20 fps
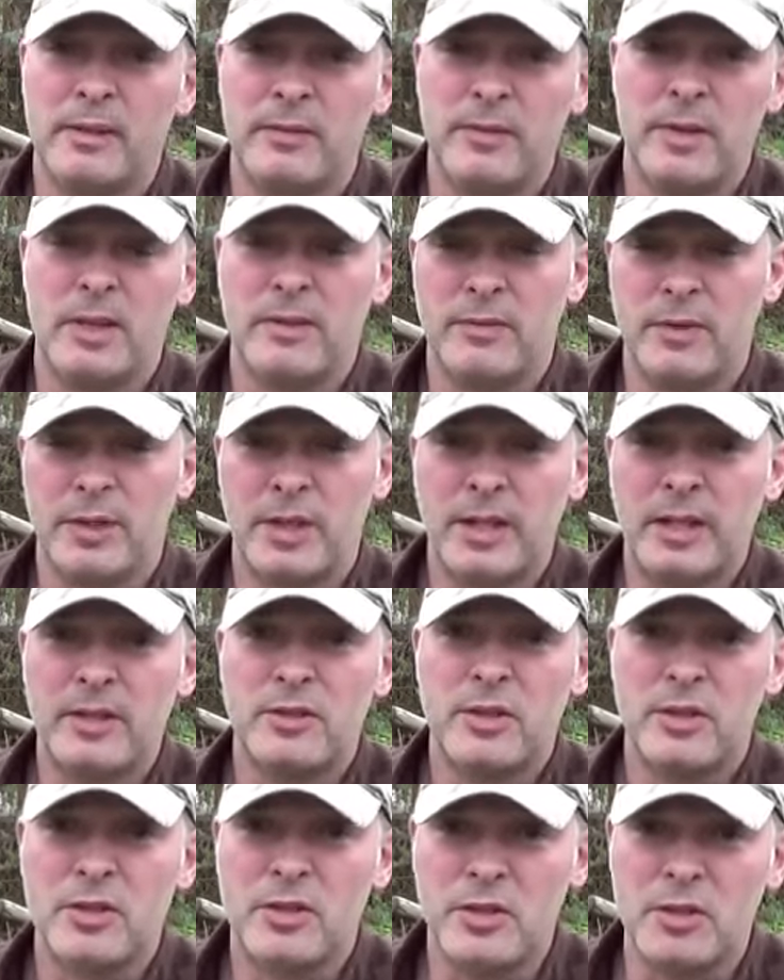If you're going to
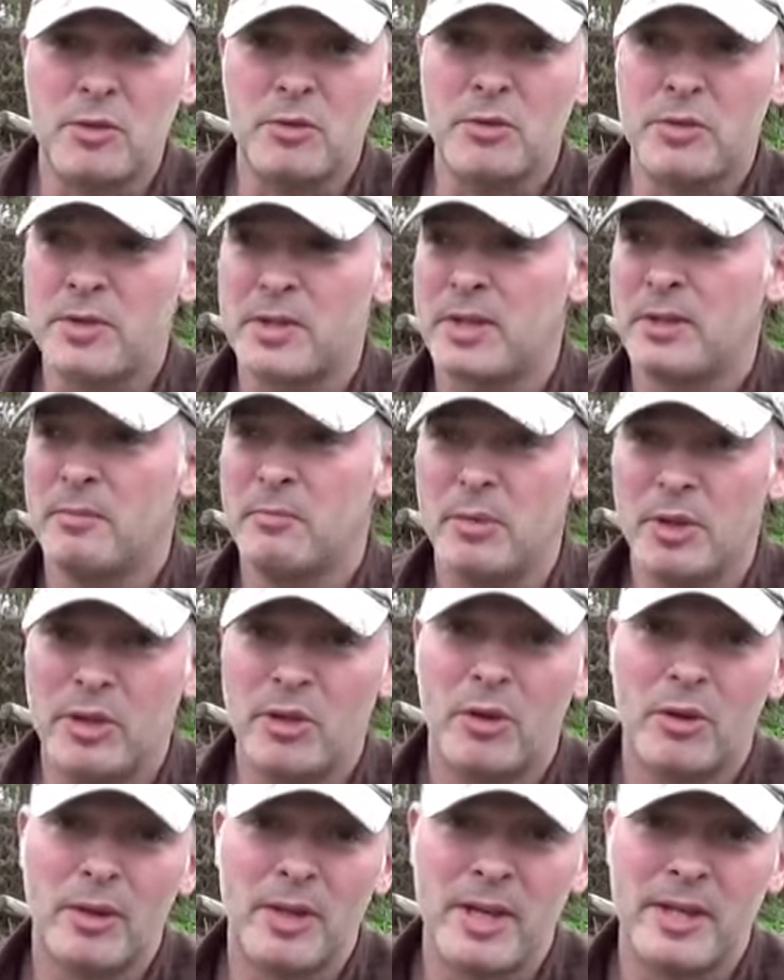just use
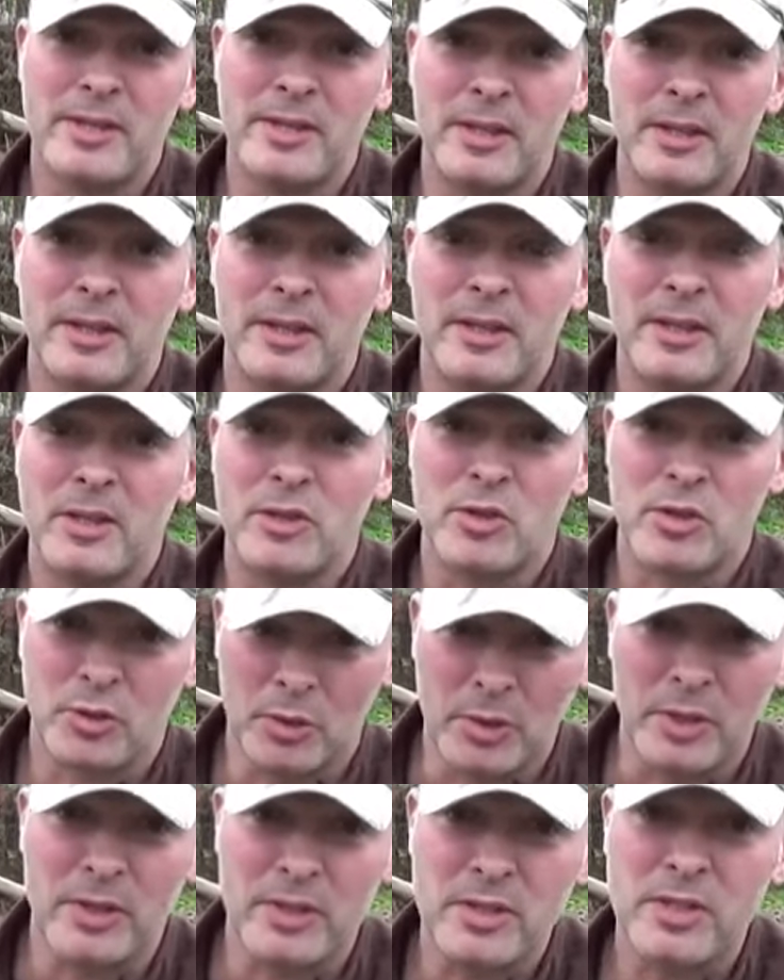manure as a
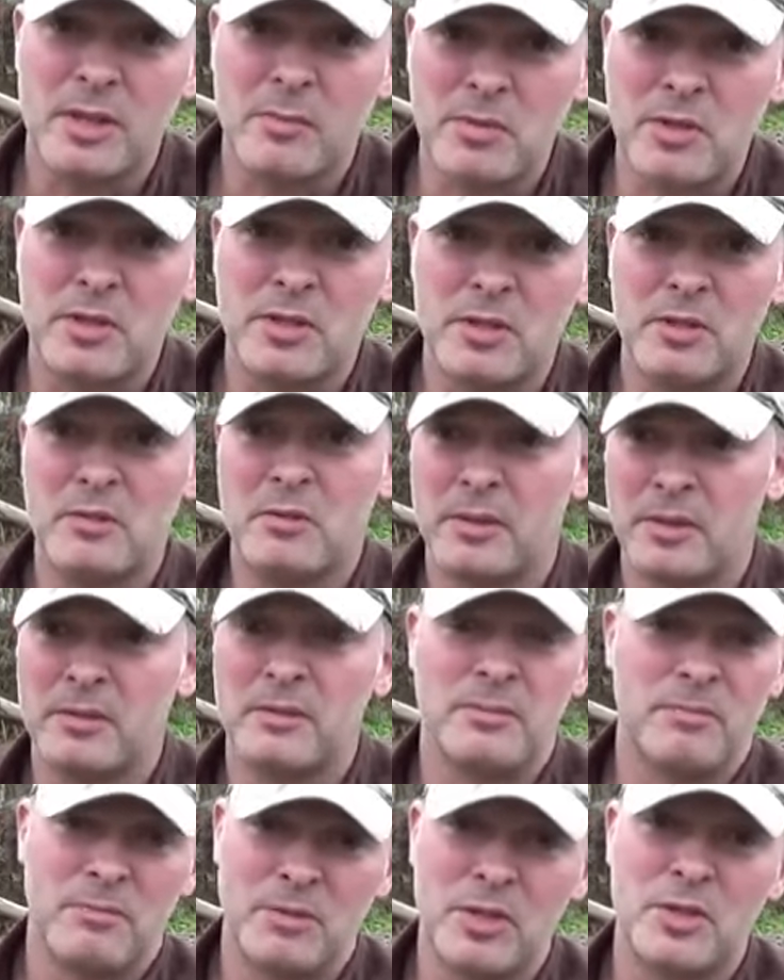soil substitute,
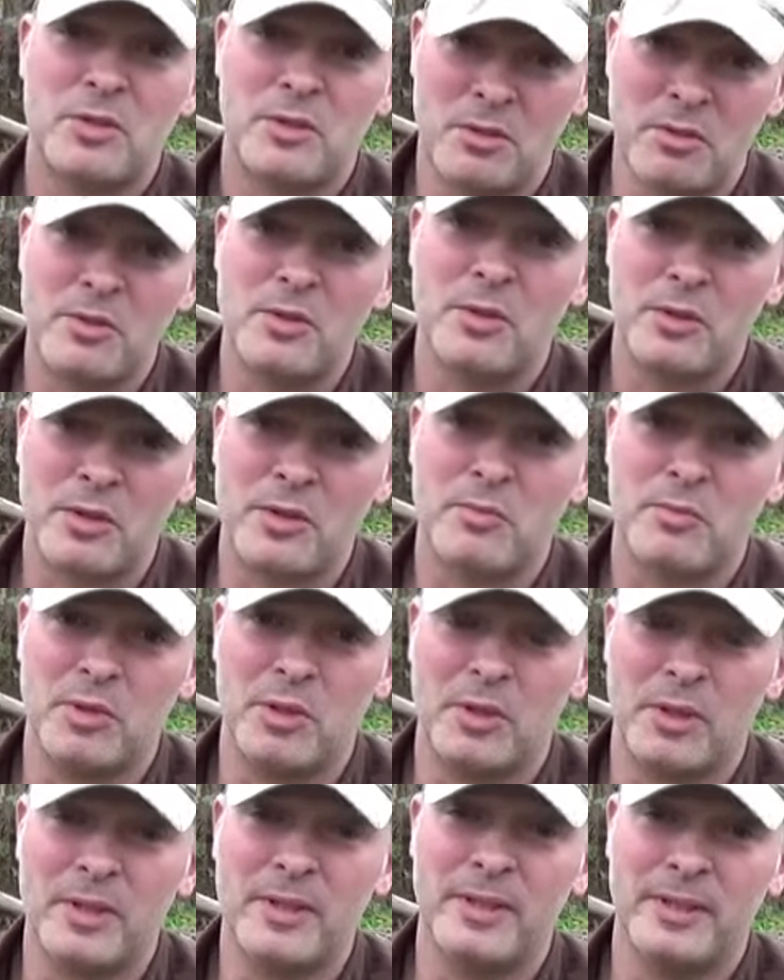just use the horse
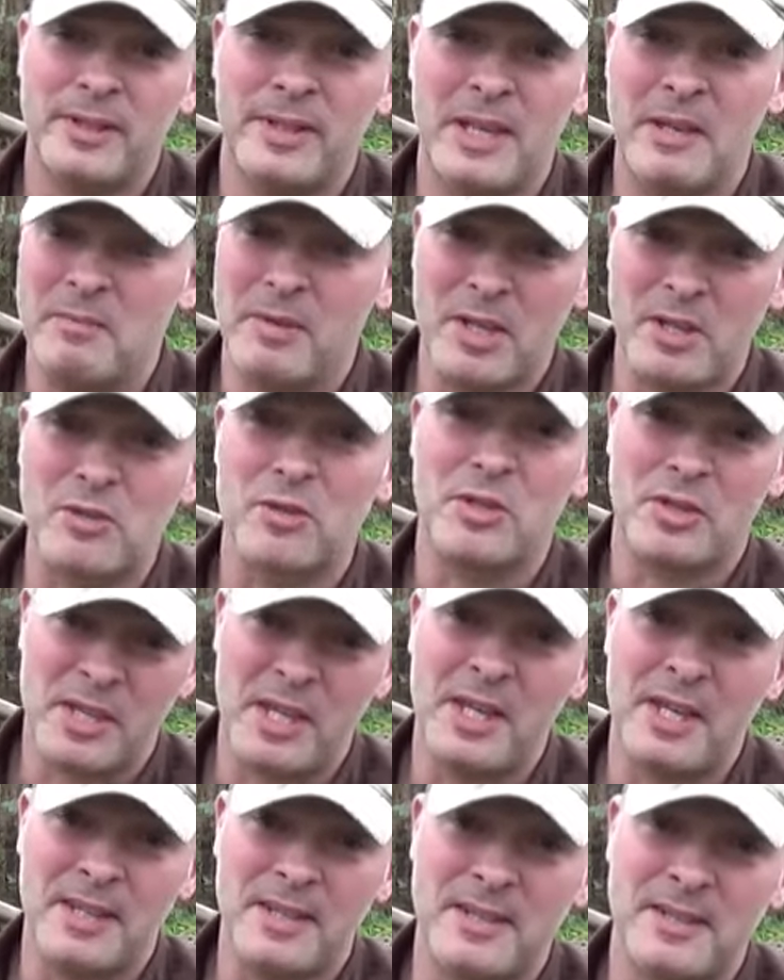manure and make sure it's
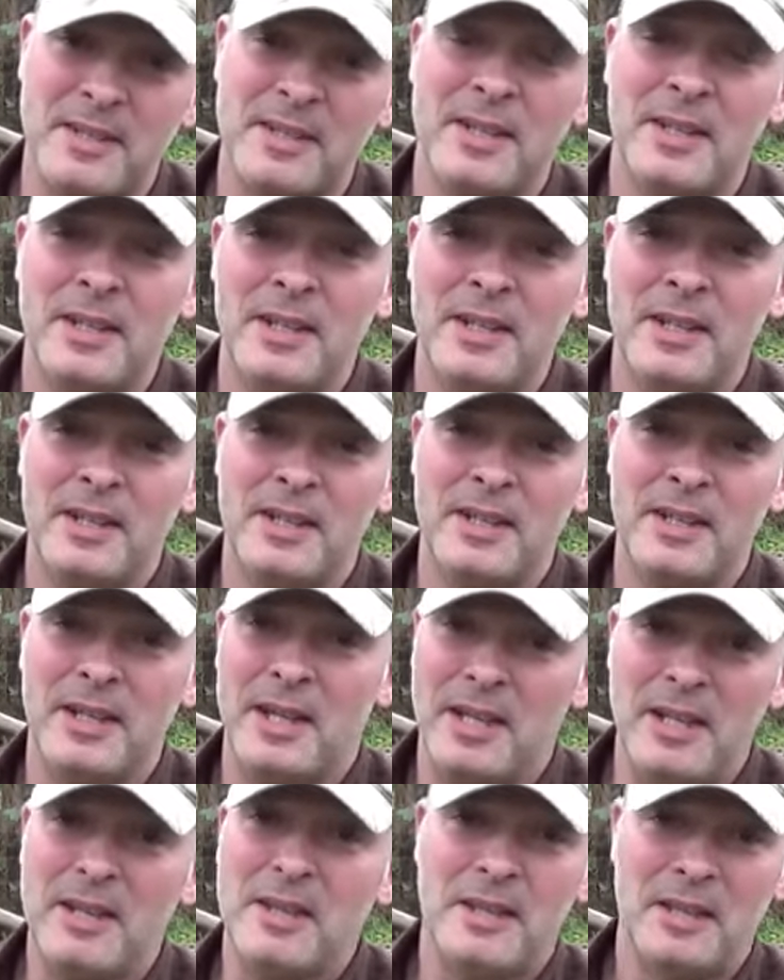aged.
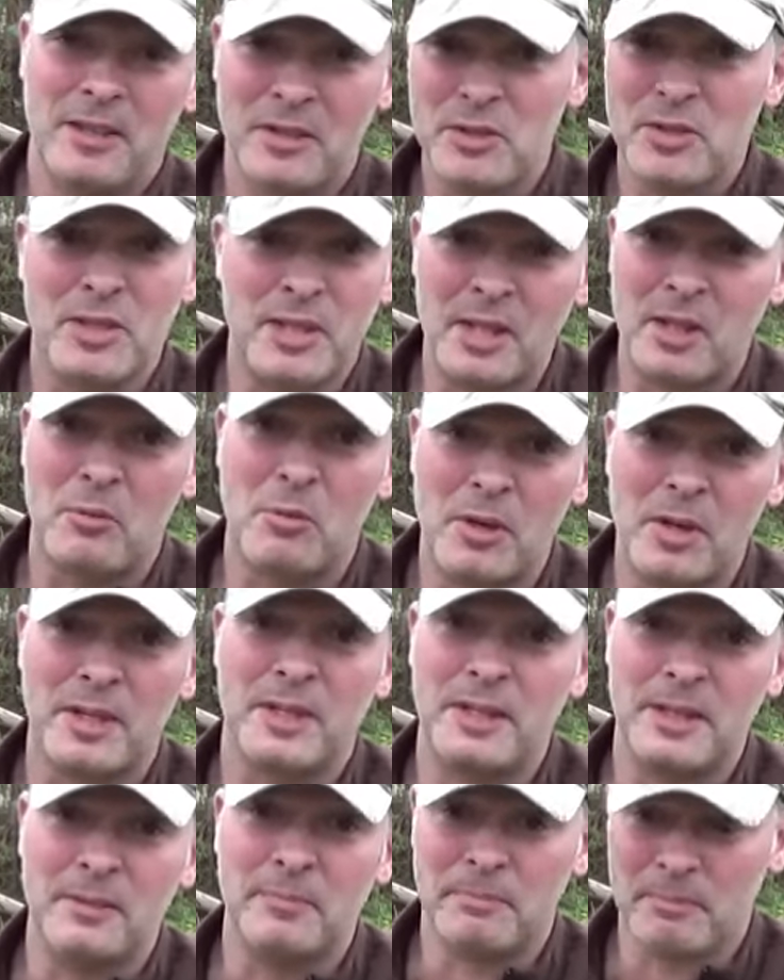Anything else, you got to work
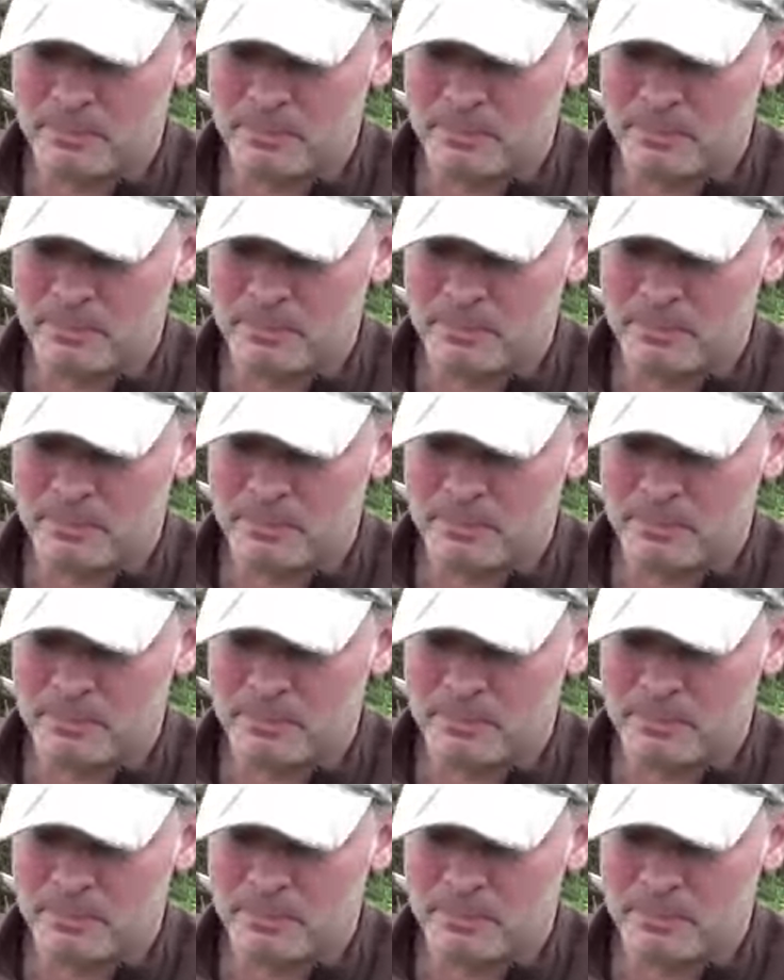it in.